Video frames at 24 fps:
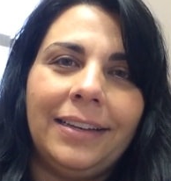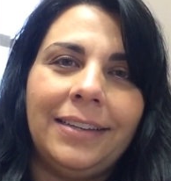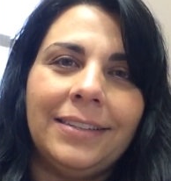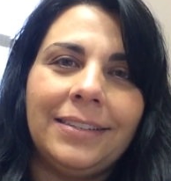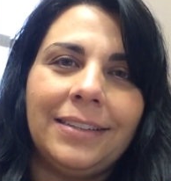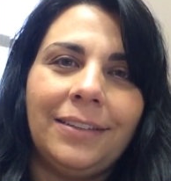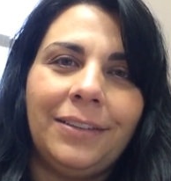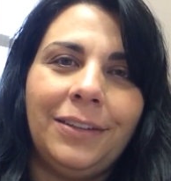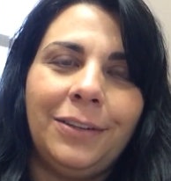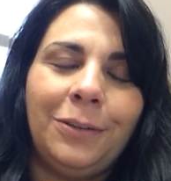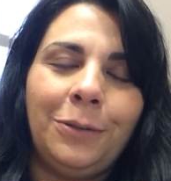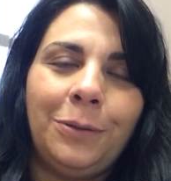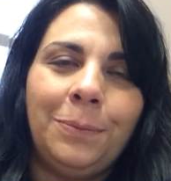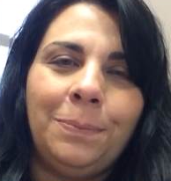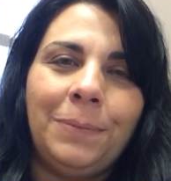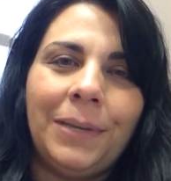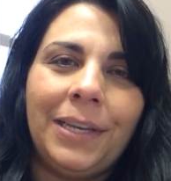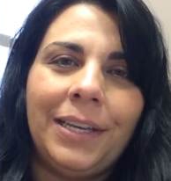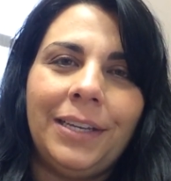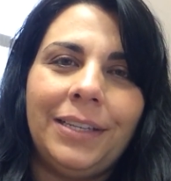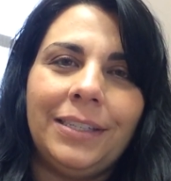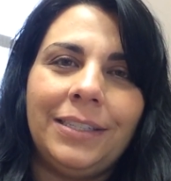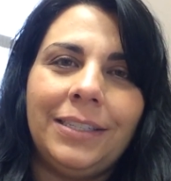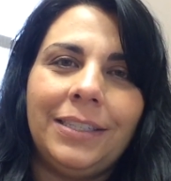is a little
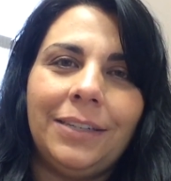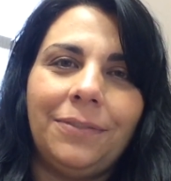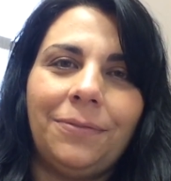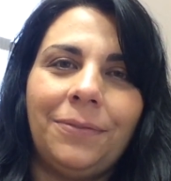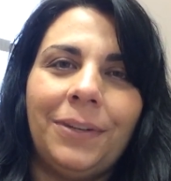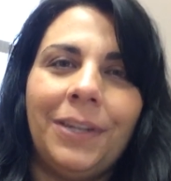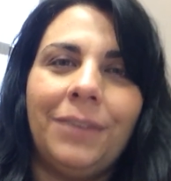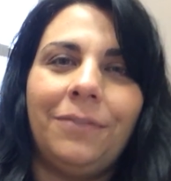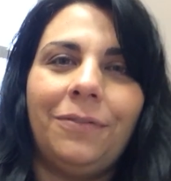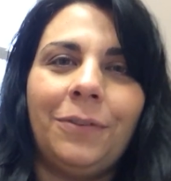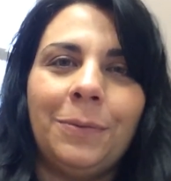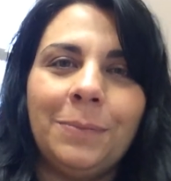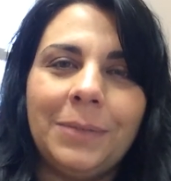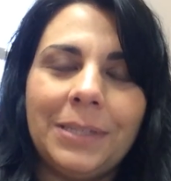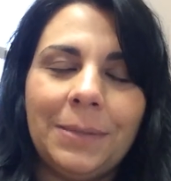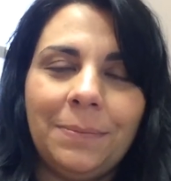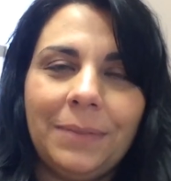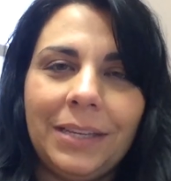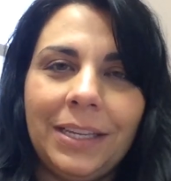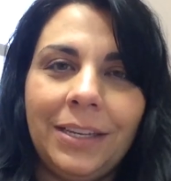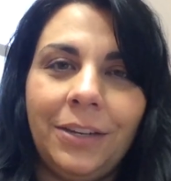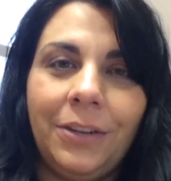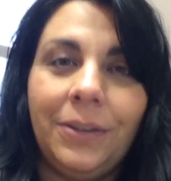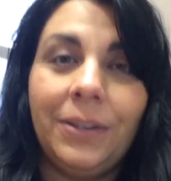bit different from
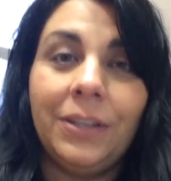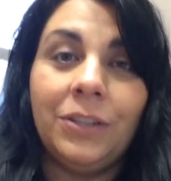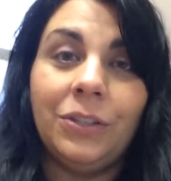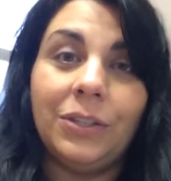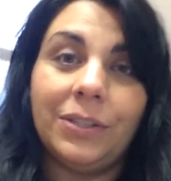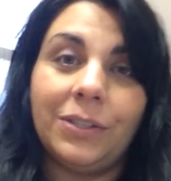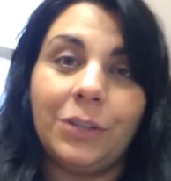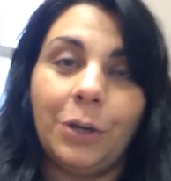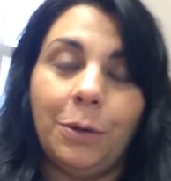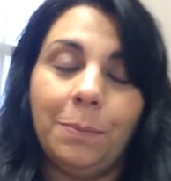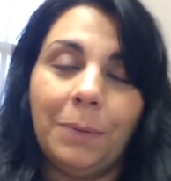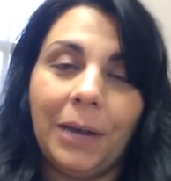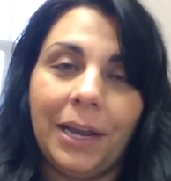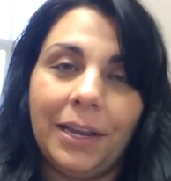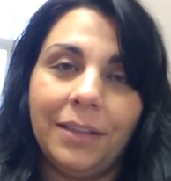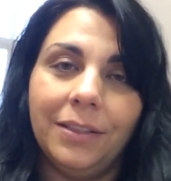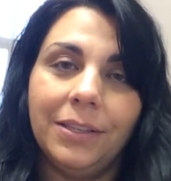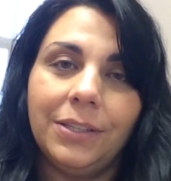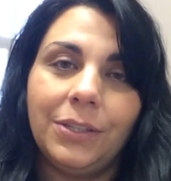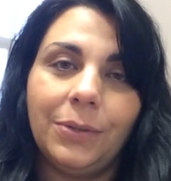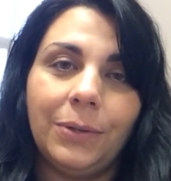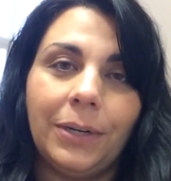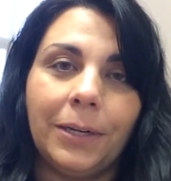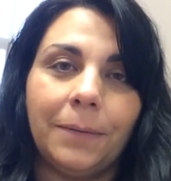something you can just go buy in the
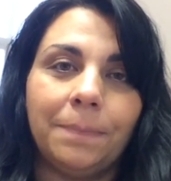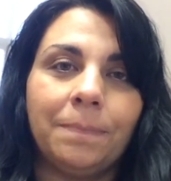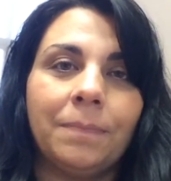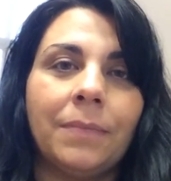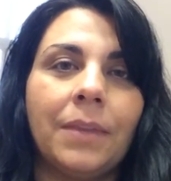store.